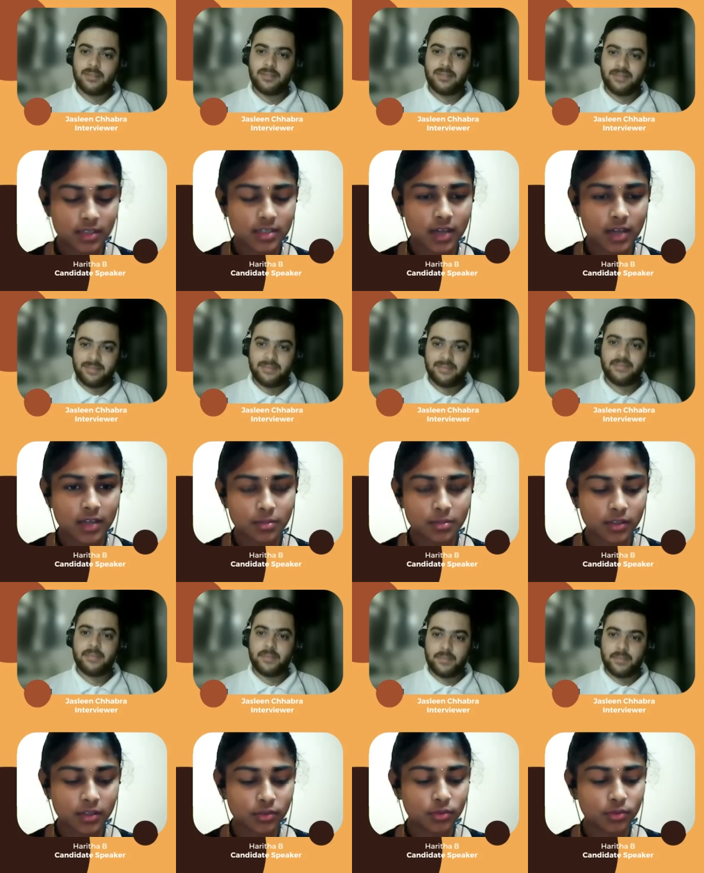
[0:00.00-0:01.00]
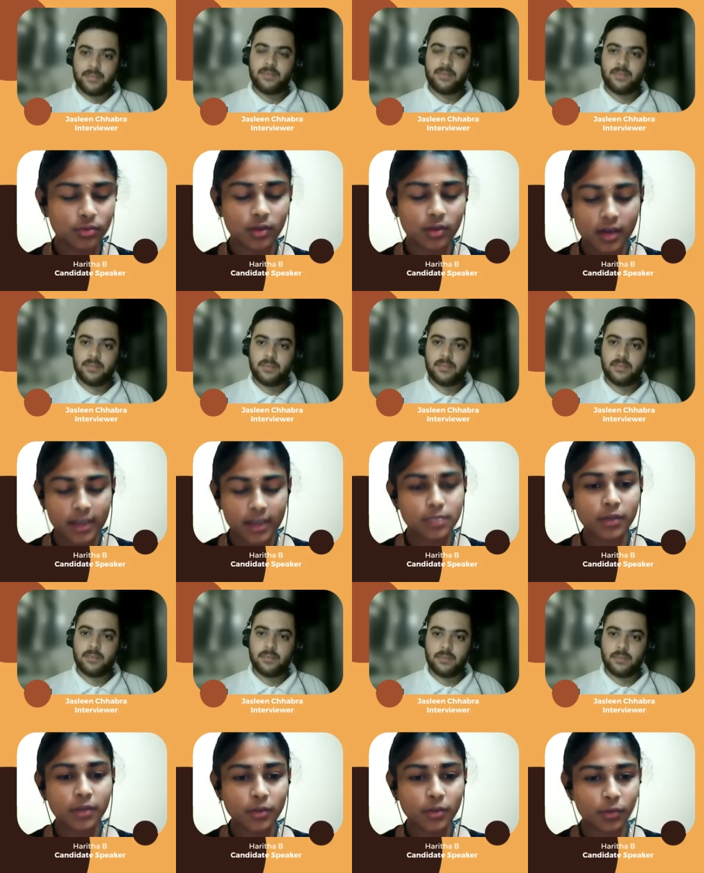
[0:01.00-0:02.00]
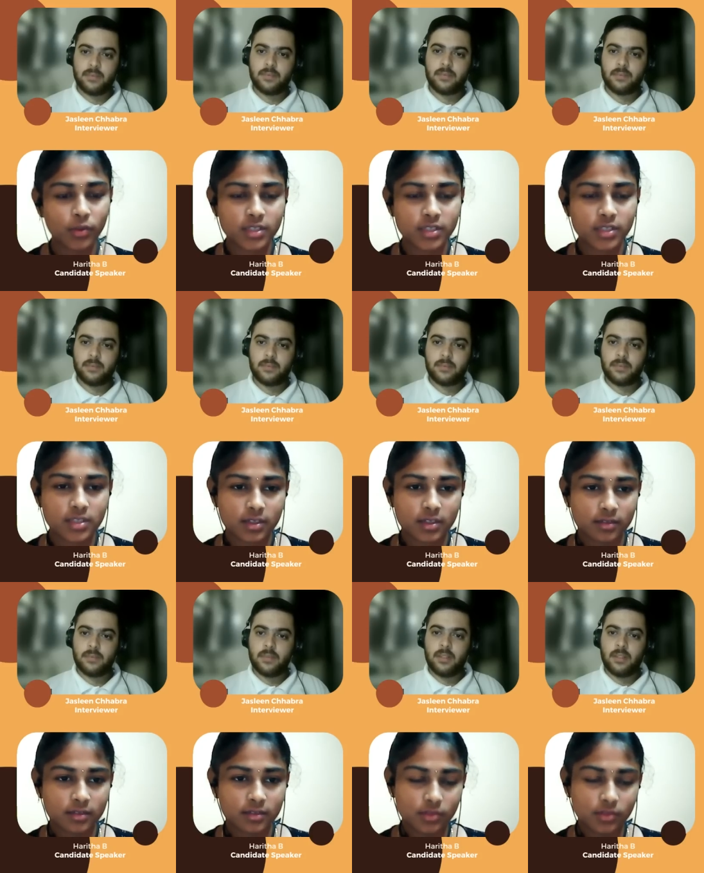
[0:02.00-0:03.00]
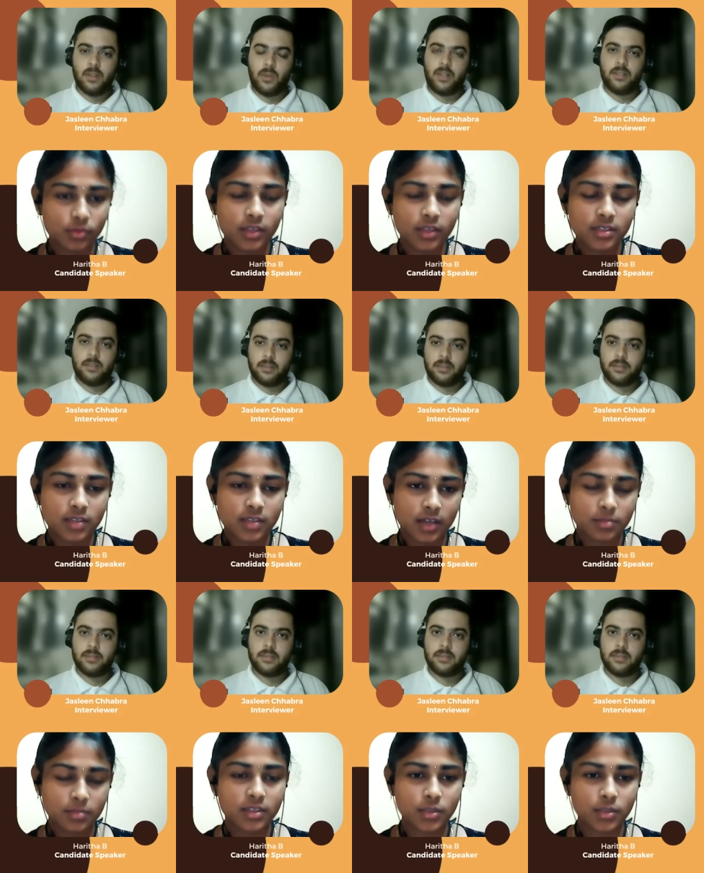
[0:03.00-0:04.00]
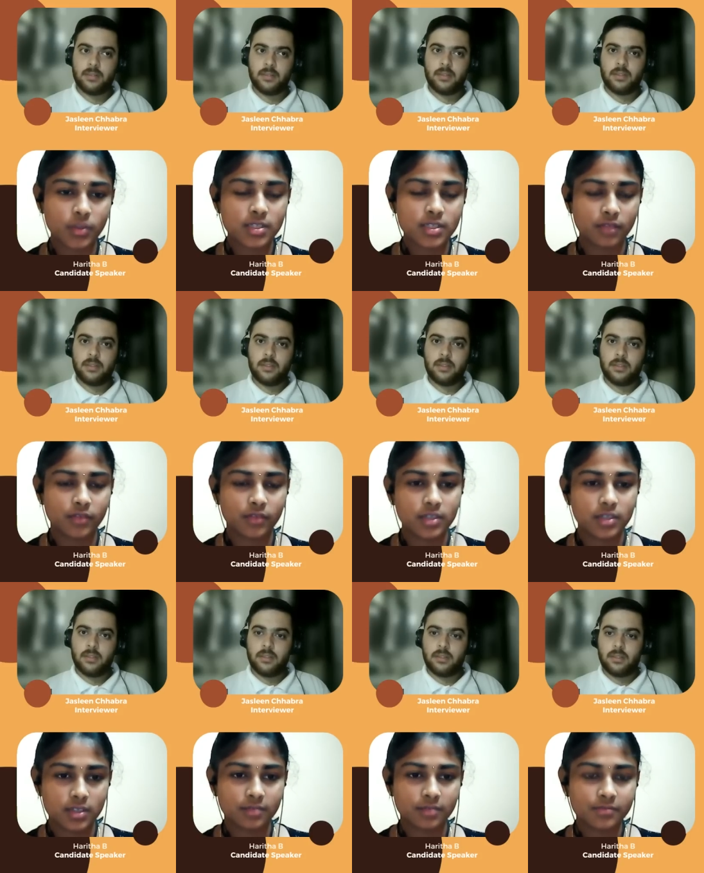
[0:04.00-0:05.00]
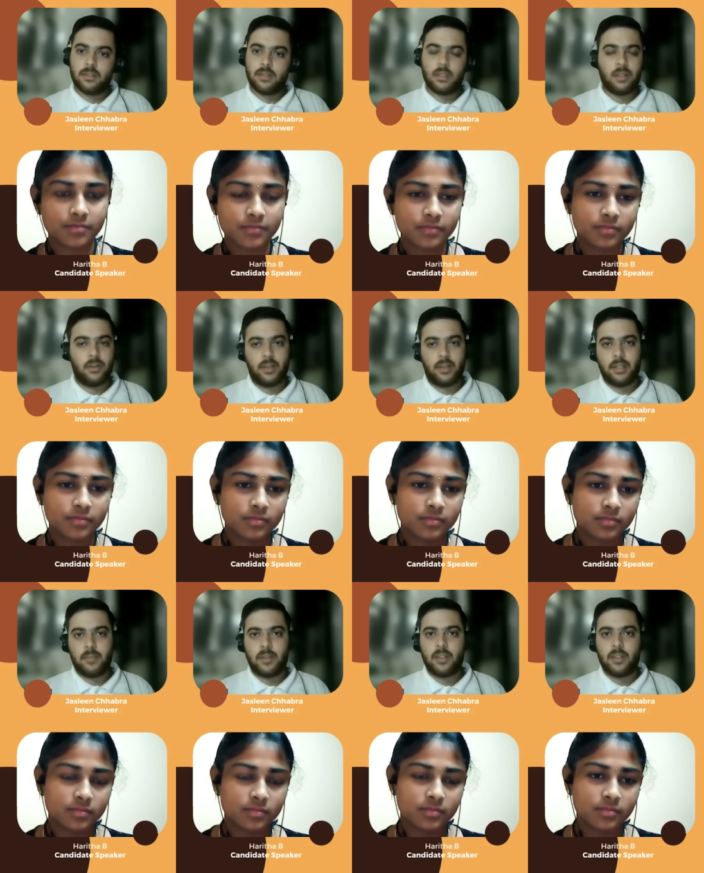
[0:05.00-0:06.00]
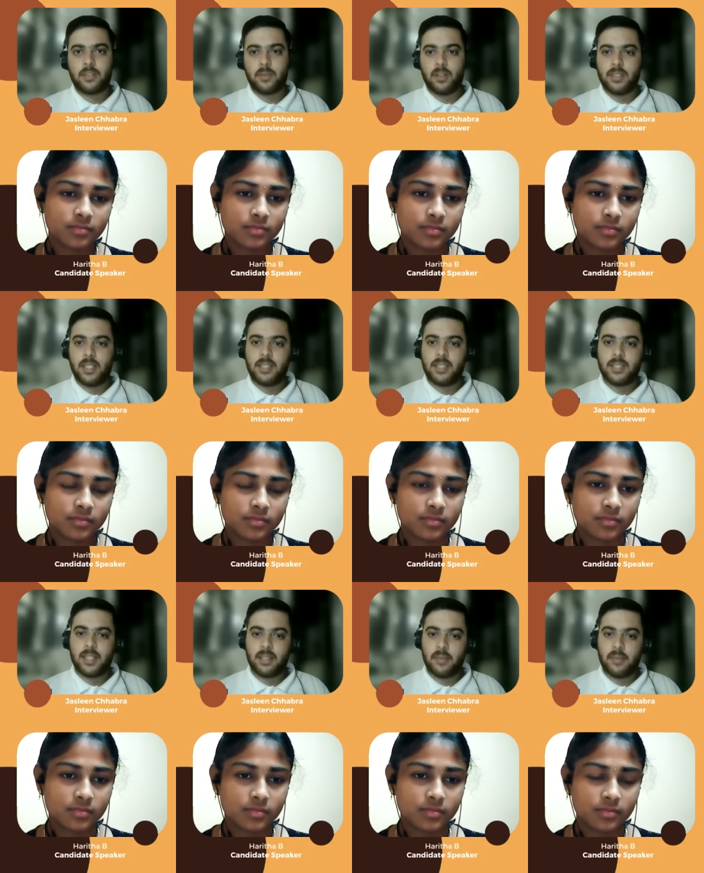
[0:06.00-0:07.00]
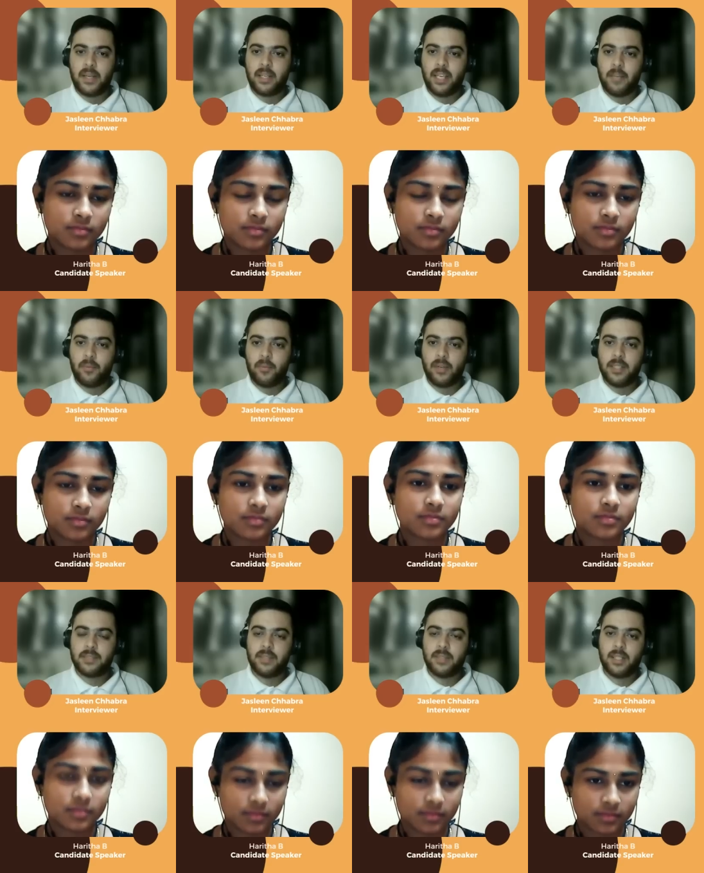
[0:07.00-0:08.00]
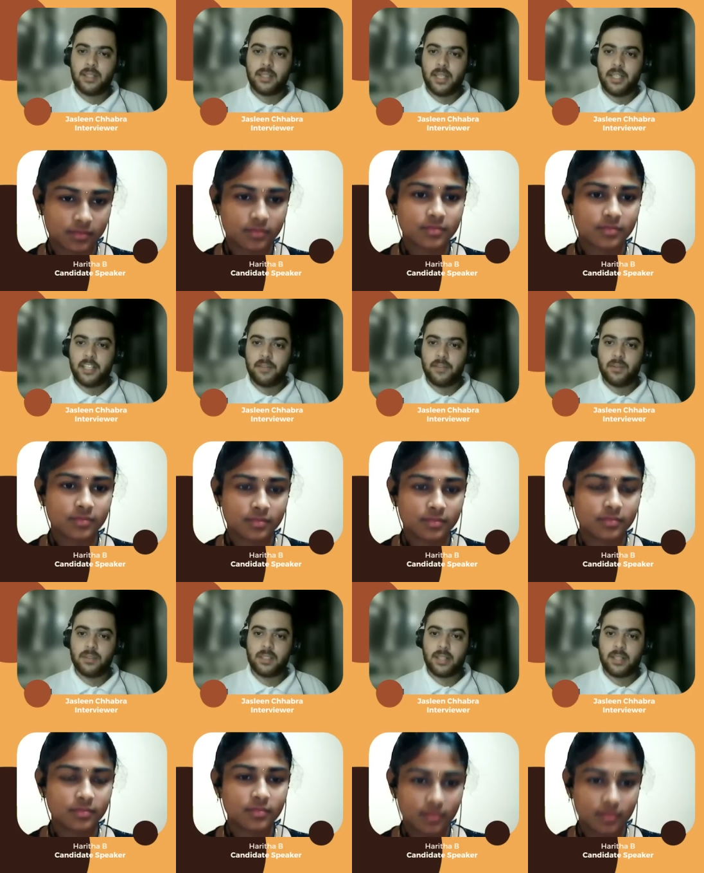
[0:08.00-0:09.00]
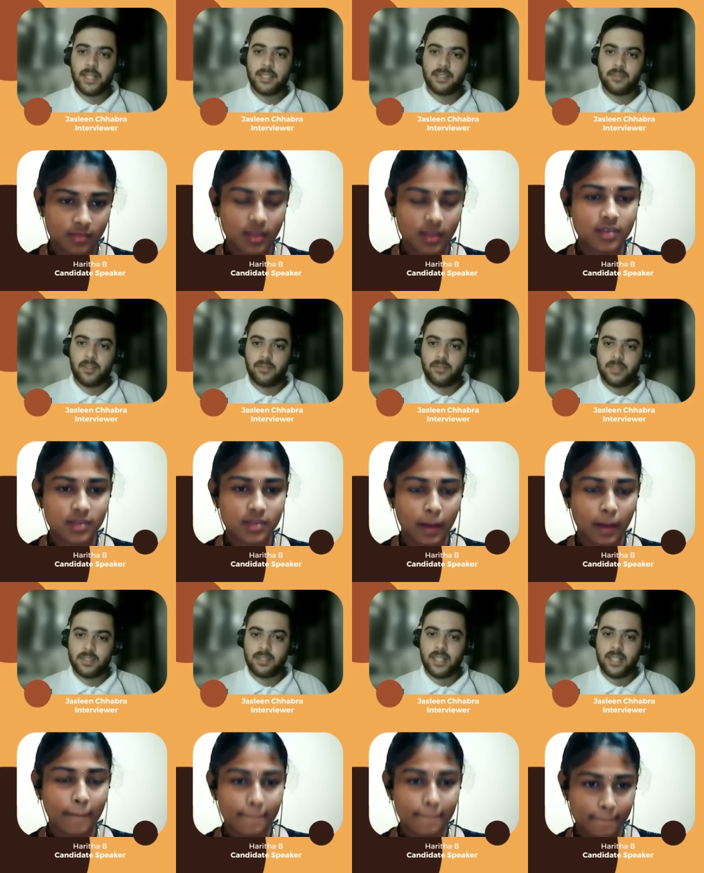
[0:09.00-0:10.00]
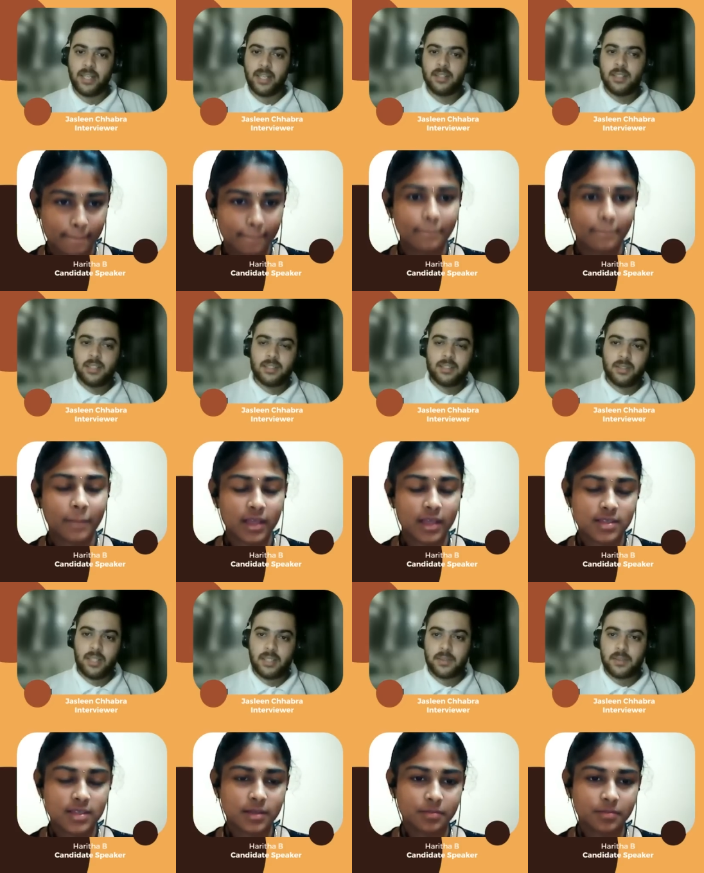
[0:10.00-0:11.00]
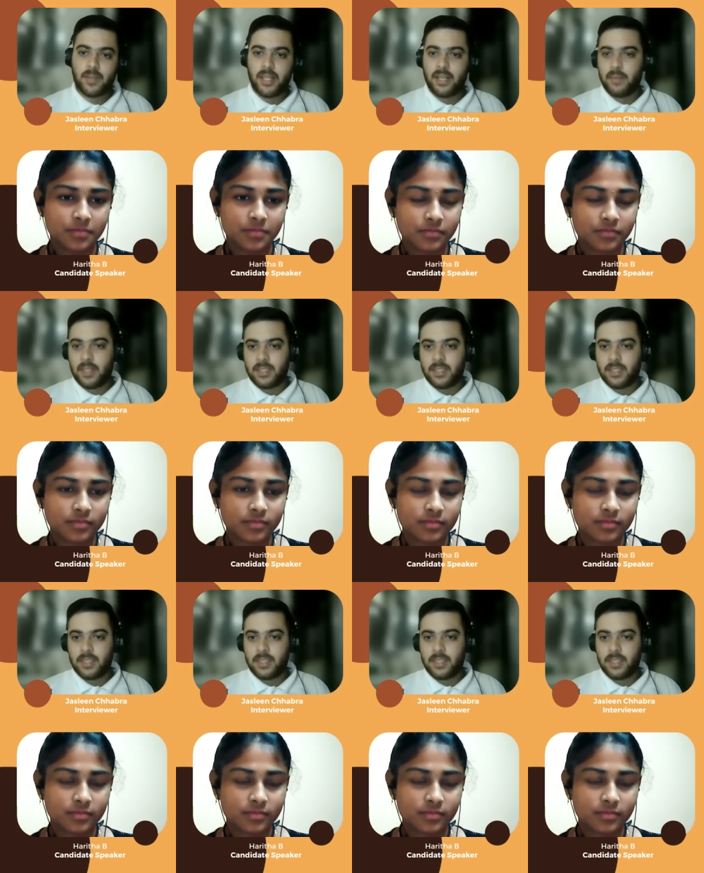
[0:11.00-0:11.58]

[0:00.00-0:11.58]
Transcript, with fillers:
Speaker 1: just asked me to explain your projects, sir. So they just asked me these questions at first. Sir.
Speaker 2: Okay, because projects are the main key points where the interview strikes on first, right? Yes, sir. So that's why